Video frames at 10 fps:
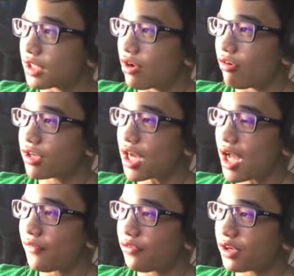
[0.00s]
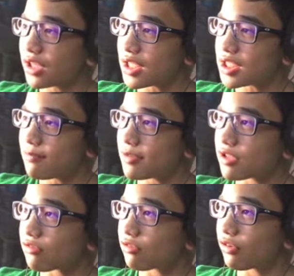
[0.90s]
Oh yeah, I forgot
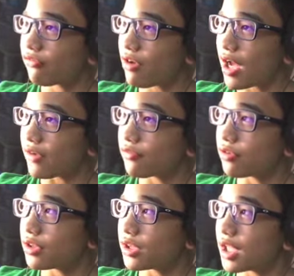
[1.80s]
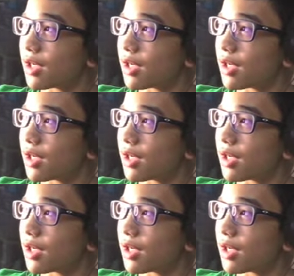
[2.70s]
SCP-035. Good thing